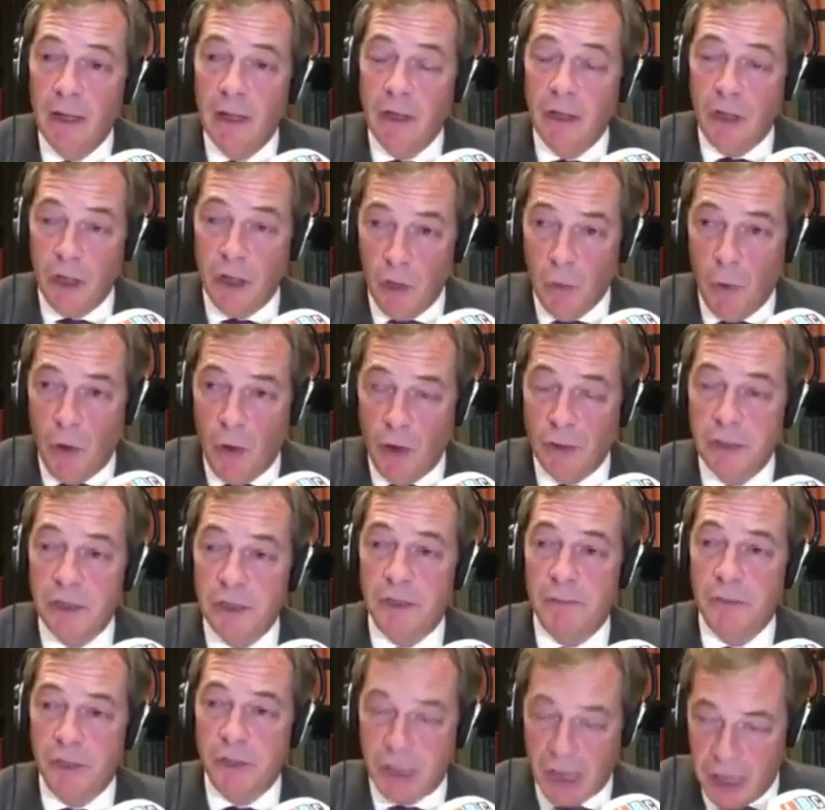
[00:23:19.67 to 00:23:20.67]
you want
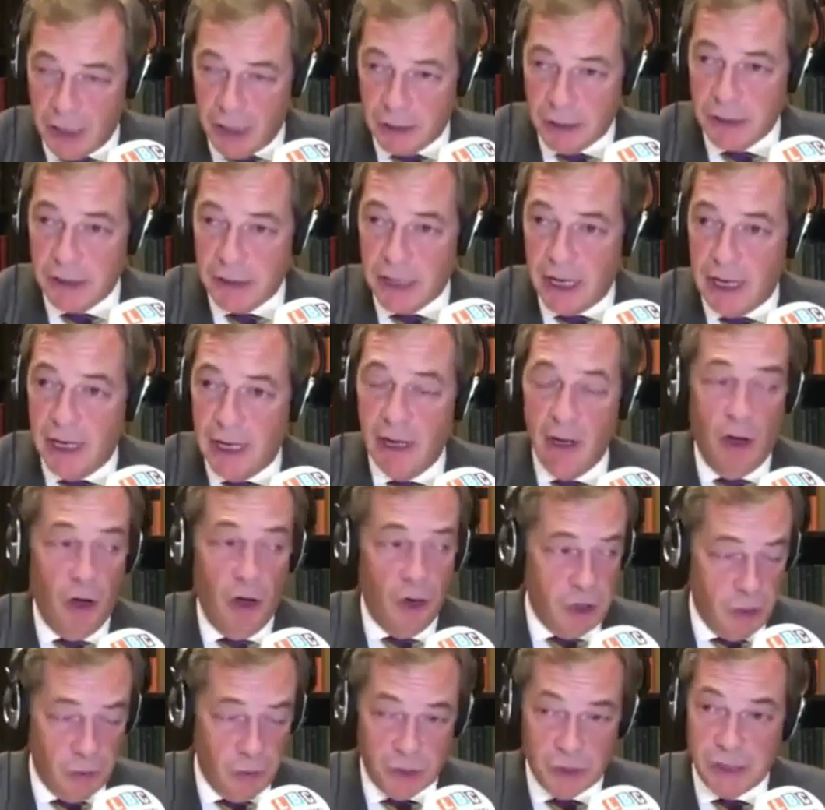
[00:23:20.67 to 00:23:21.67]
some certainty
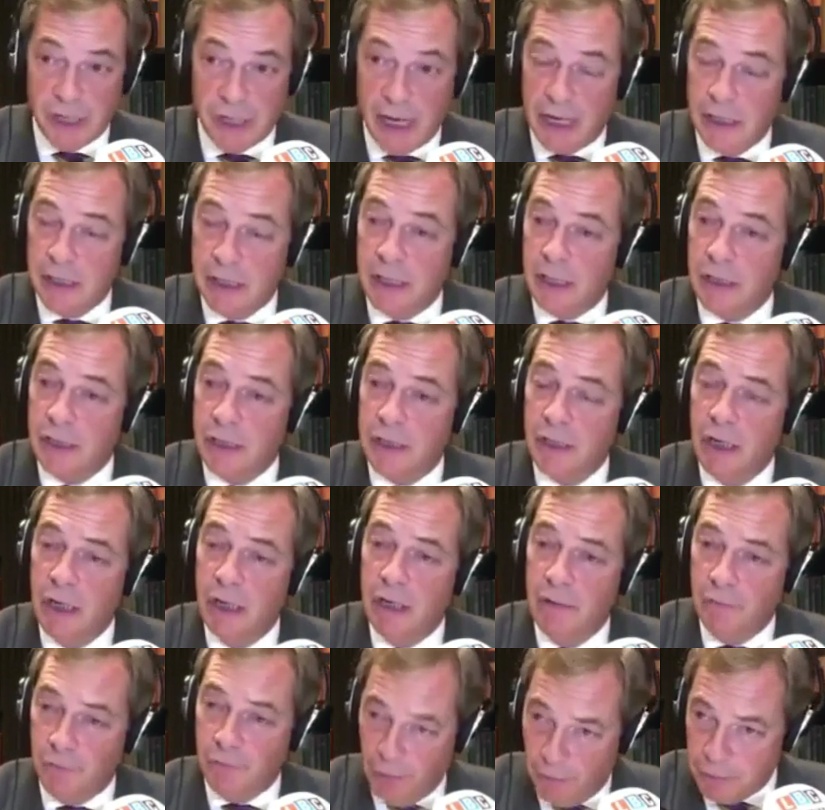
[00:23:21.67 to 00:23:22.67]
on your status
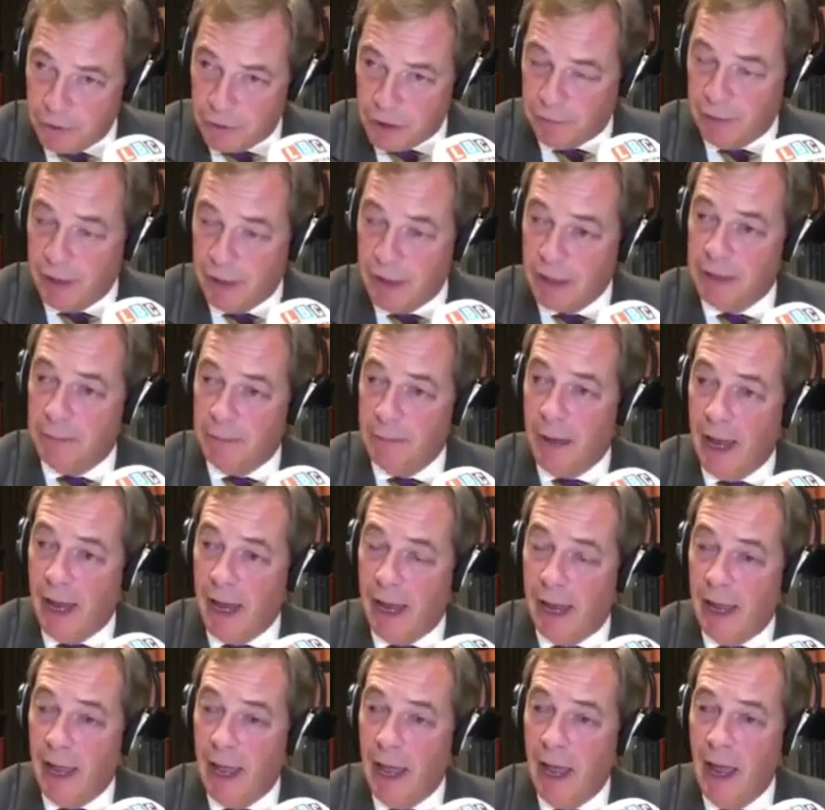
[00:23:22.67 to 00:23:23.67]
from Theresa
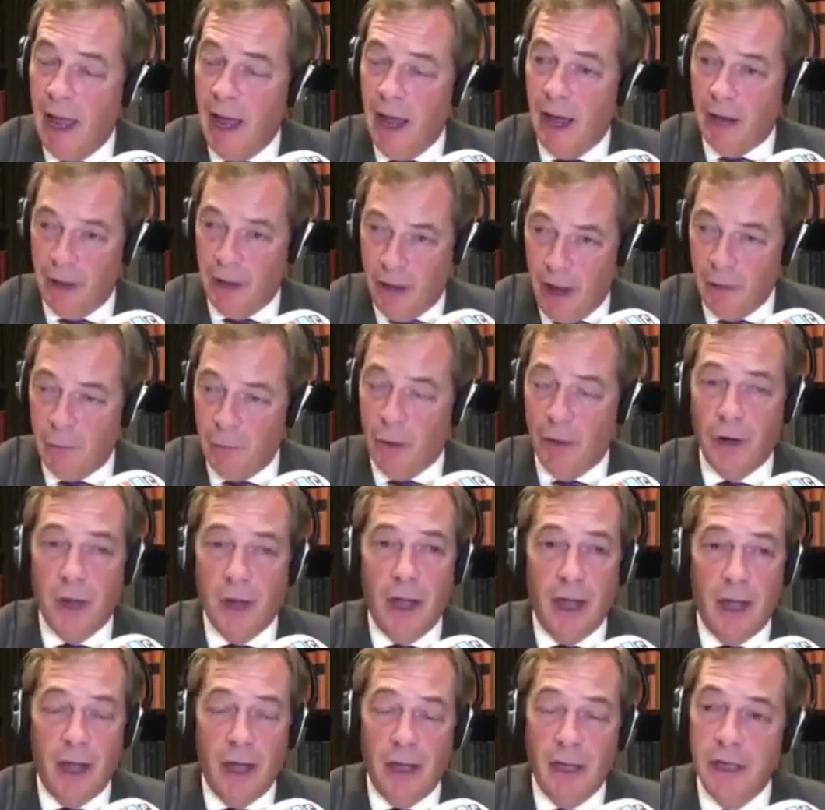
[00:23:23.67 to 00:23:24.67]
May, and I want
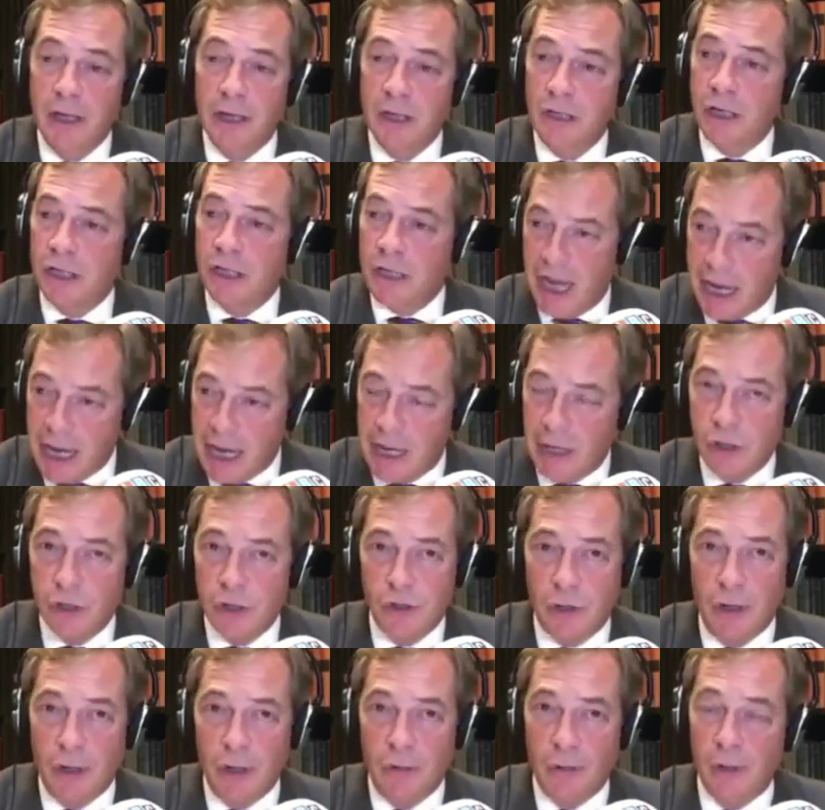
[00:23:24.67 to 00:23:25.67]
her to take
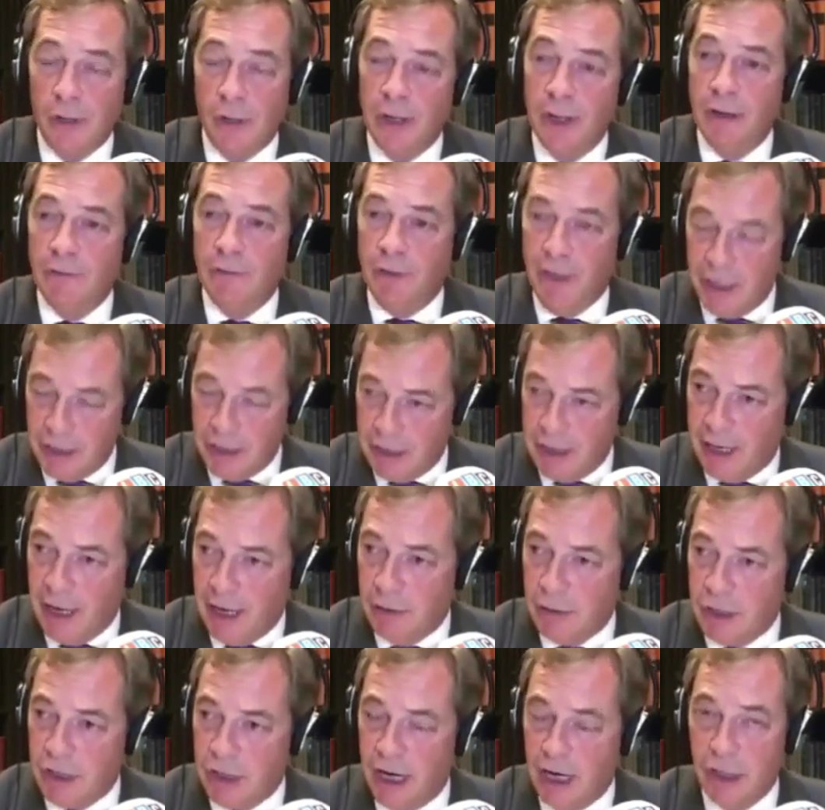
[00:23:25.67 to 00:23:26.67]
control of these
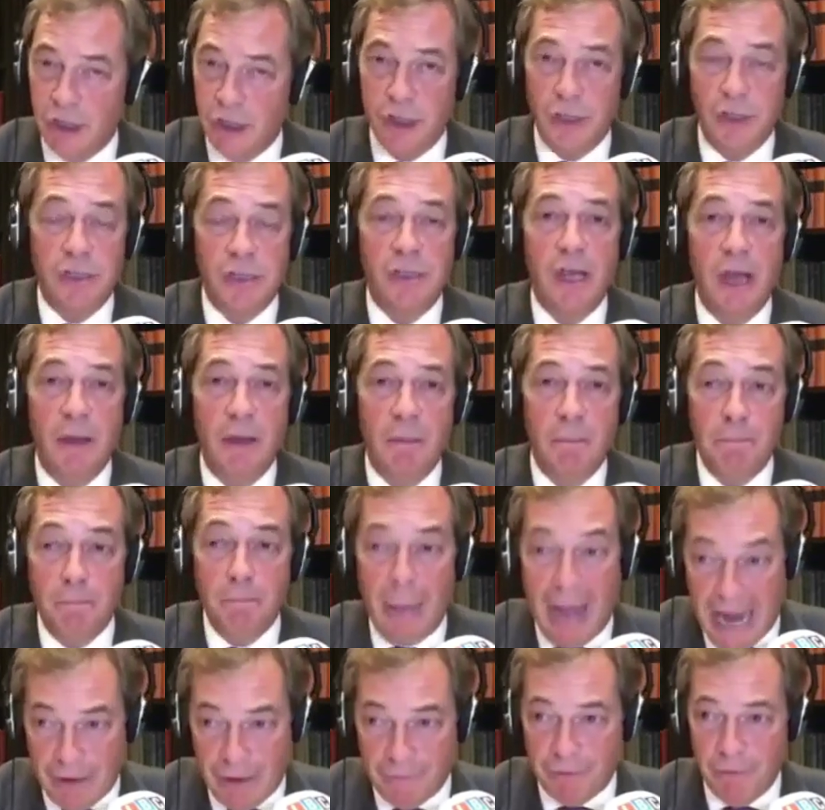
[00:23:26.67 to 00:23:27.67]
negotiations
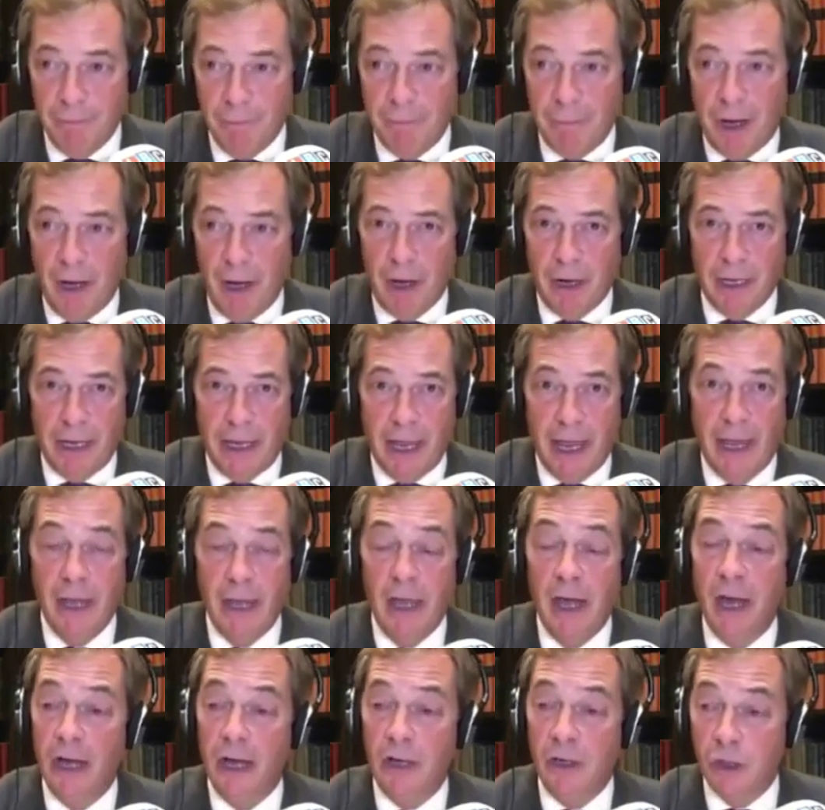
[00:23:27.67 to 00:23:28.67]
back from Barnier
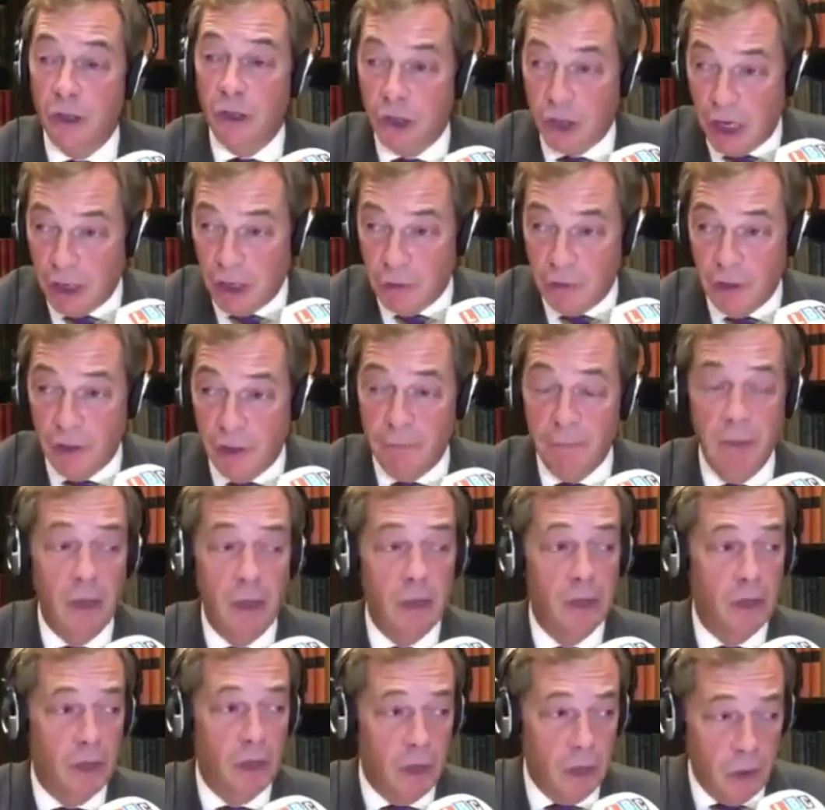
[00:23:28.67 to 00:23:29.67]
and show them
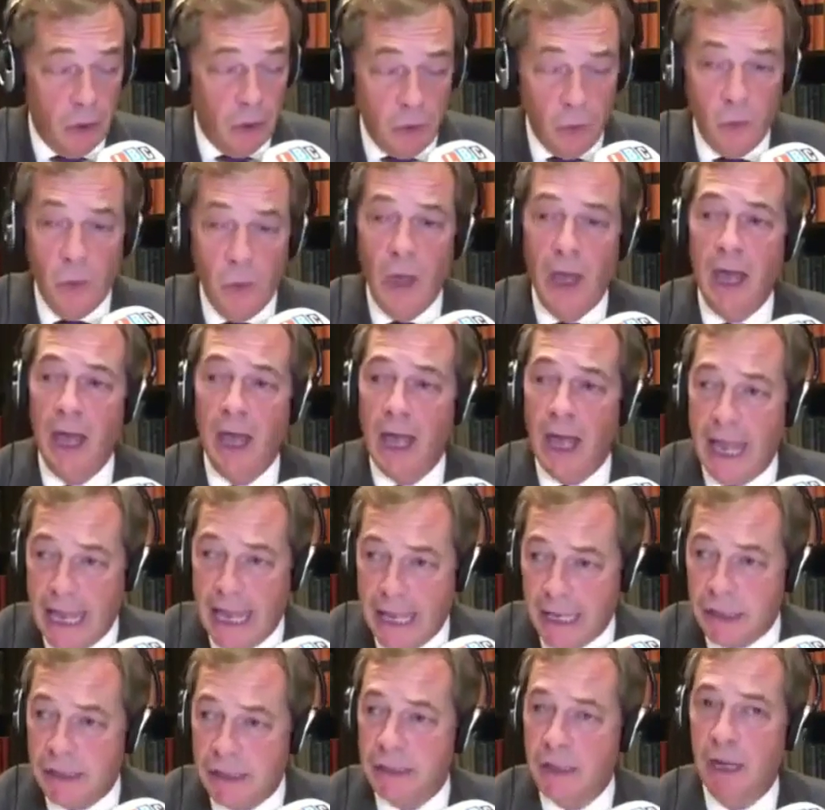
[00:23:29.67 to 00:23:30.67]
who
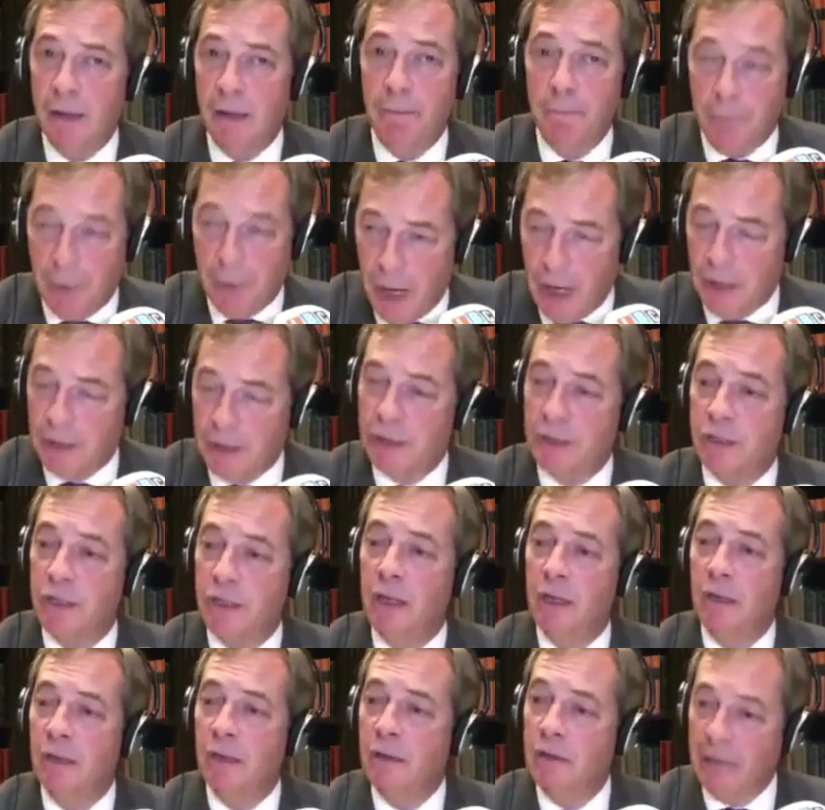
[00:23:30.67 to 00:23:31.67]
is boss.
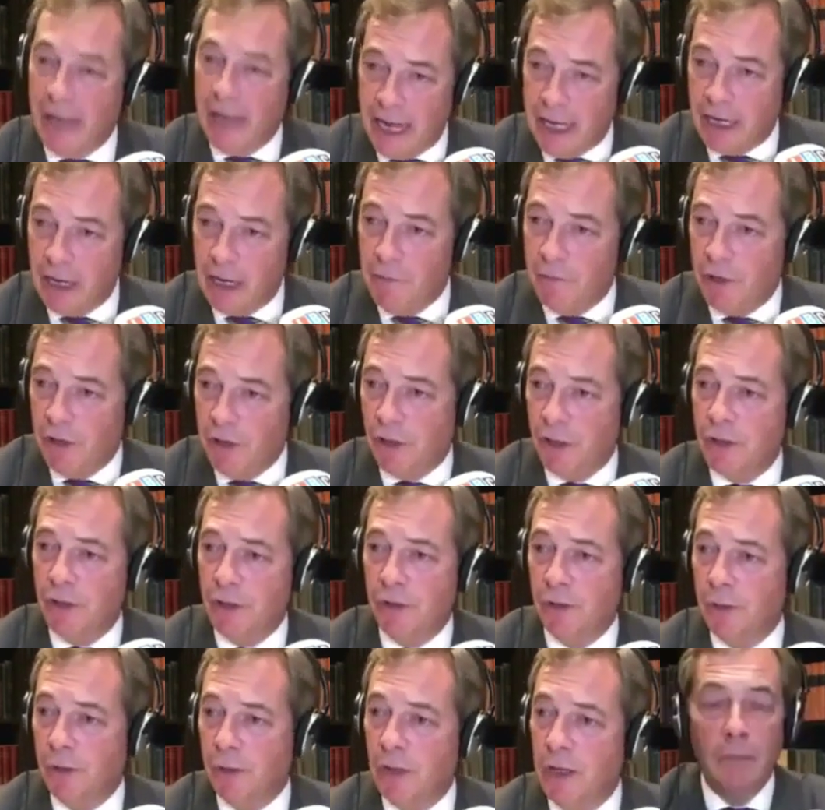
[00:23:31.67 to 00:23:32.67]
Thank you for your
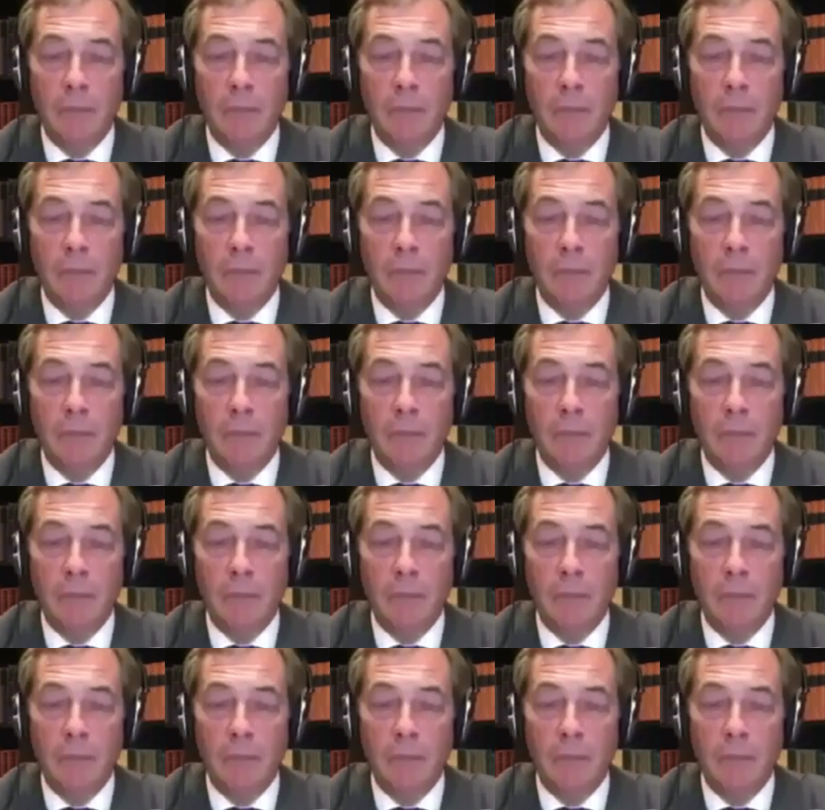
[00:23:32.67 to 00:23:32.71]
call.